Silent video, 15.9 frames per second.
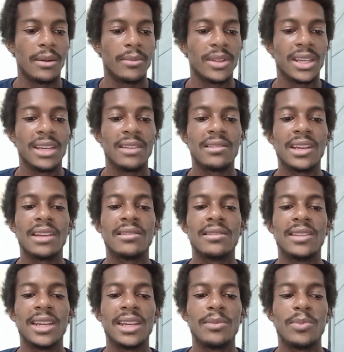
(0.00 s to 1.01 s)
He says,
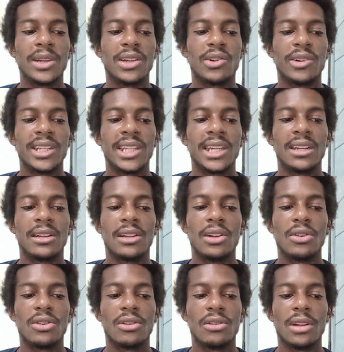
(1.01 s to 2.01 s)
did Bitcoin hit a
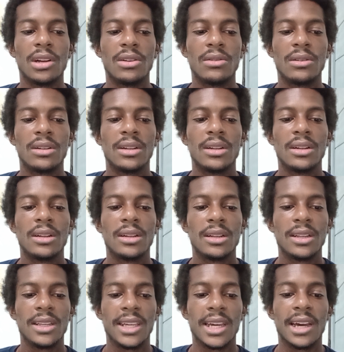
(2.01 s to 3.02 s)
local low?
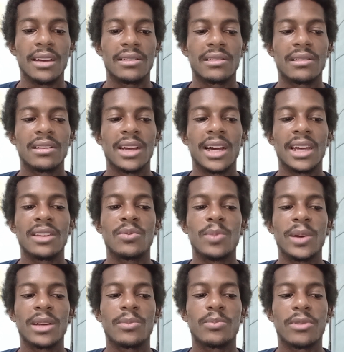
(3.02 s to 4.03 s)
Yes, I
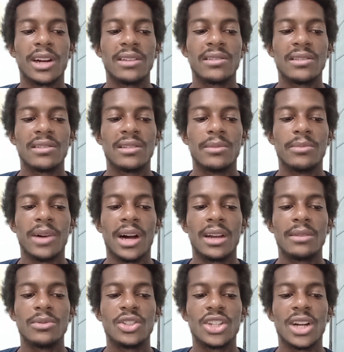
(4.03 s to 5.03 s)
expect prices to
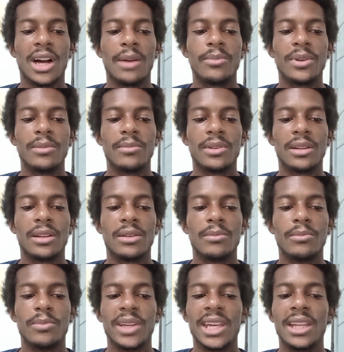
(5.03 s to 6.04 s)
bottom, chop,
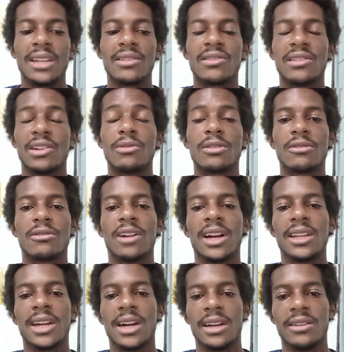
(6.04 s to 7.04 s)
and begin a slower
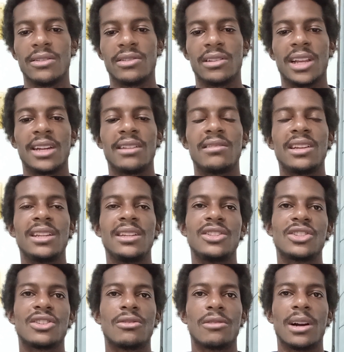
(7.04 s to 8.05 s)
grind higher. So like I said, he
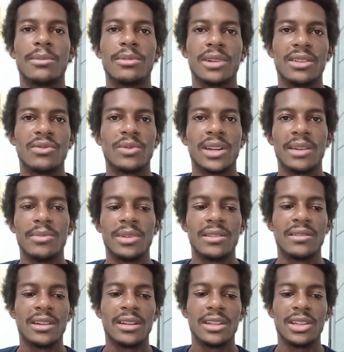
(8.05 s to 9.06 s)
just corroborates what I've been
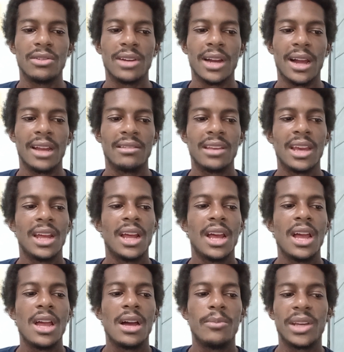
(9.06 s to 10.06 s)
telling you guys.
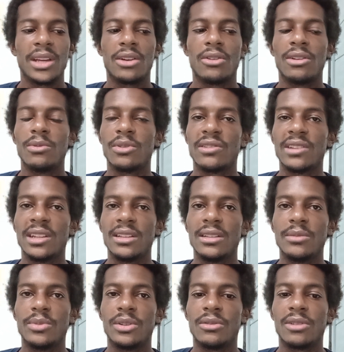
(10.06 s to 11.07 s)
Bitcoin, we're still in the
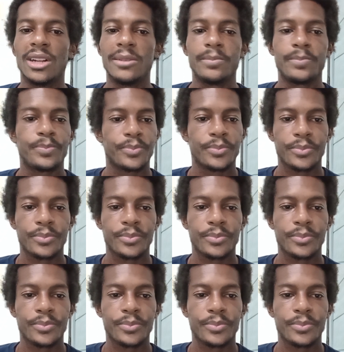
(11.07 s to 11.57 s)
bull run.